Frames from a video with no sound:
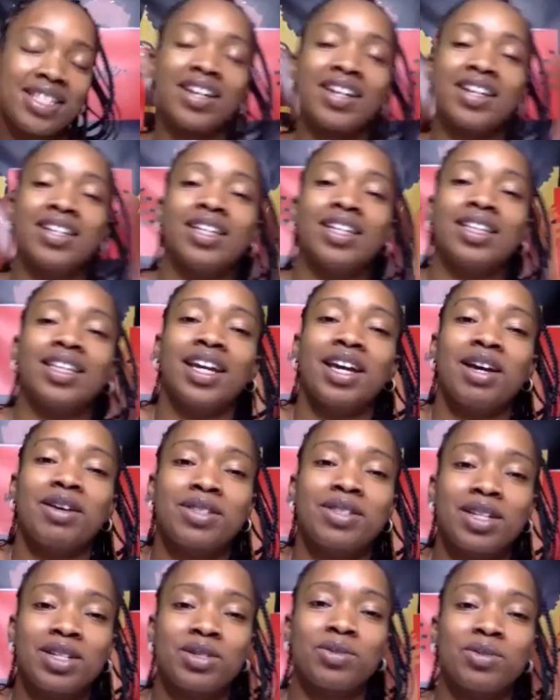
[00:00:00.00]
anything else
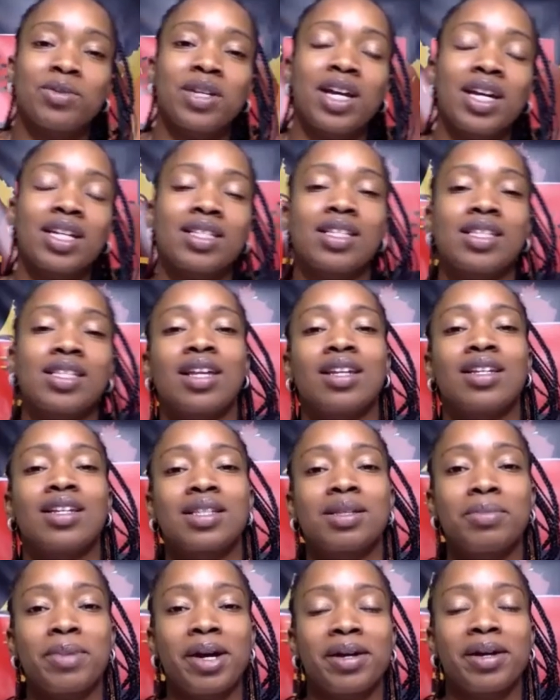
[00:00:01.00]
that you would like to tell us
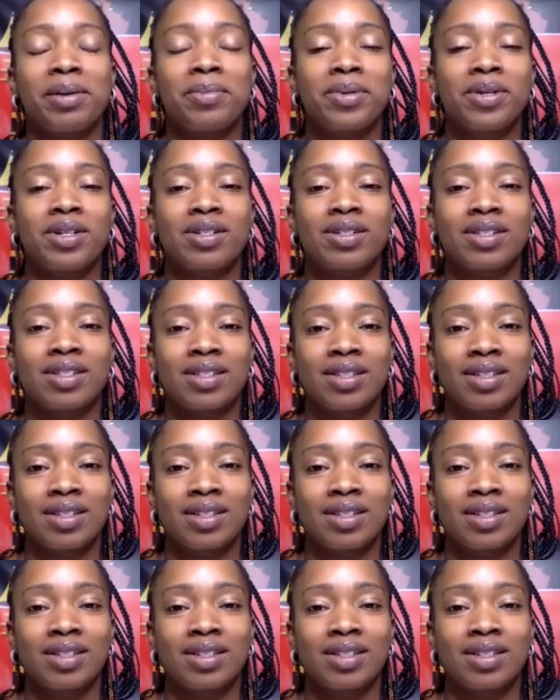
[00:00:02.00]
about your books?